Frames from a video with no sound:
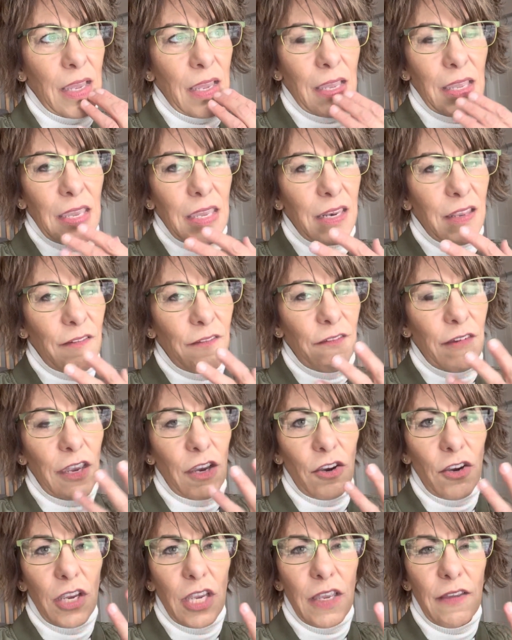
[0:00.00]
getting
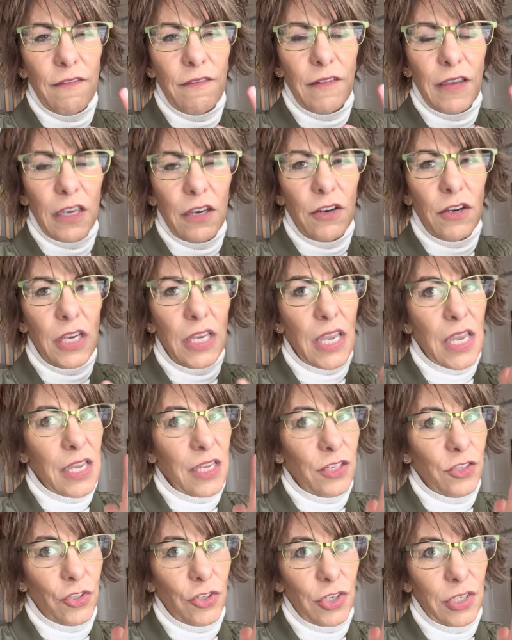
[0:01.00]
very, very
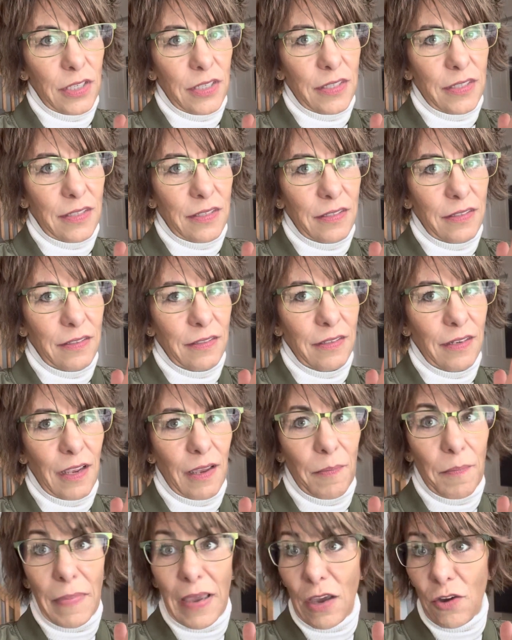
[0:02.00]
anxious
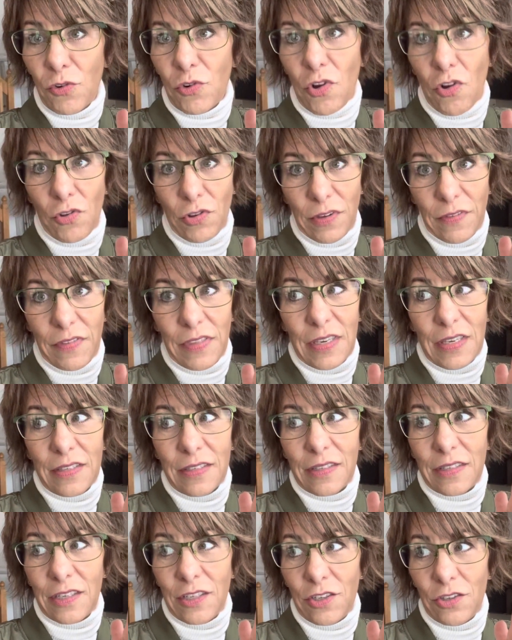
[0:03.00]
about all of
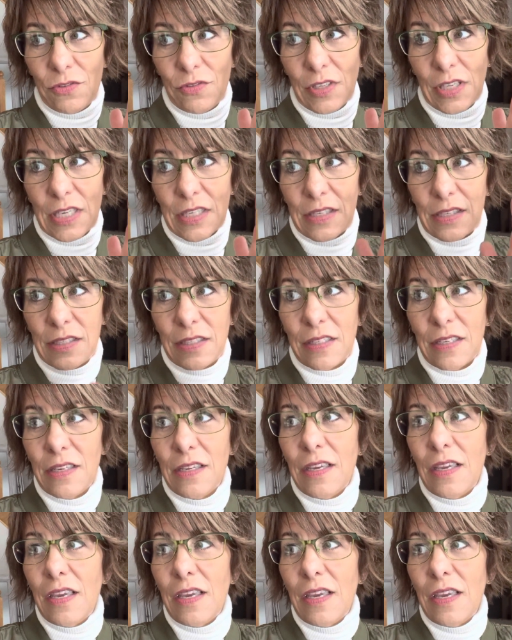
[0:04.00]
these to-do lists.